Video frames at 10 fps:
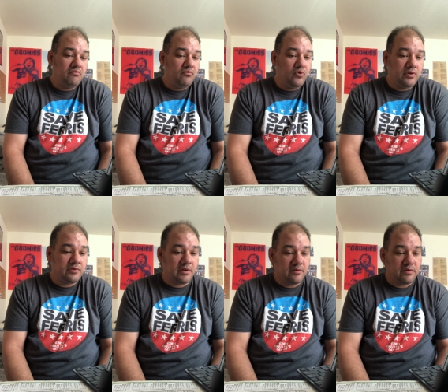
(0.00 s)

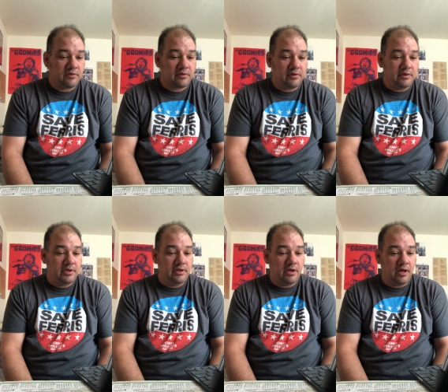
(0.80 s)
was
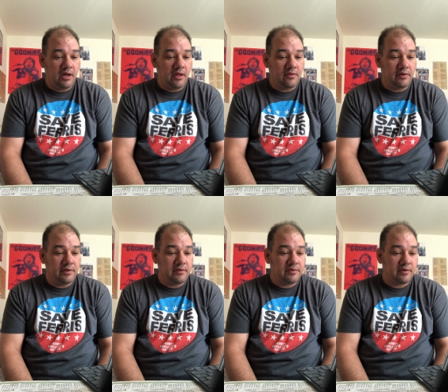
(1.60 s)
consistently uh, at
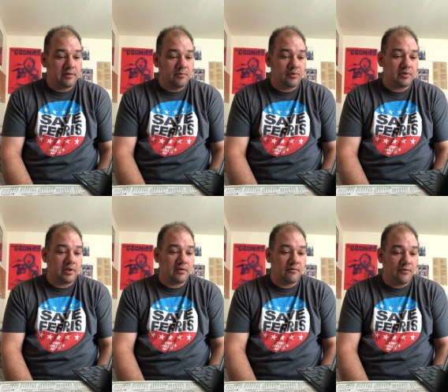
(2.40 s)
least
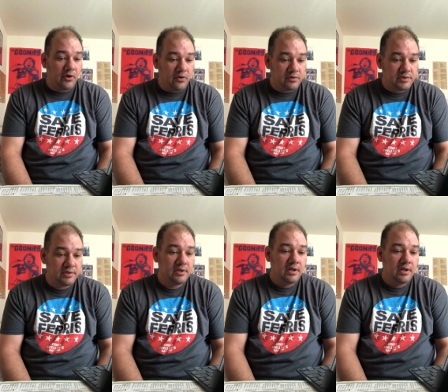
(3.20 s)
60% of the vote.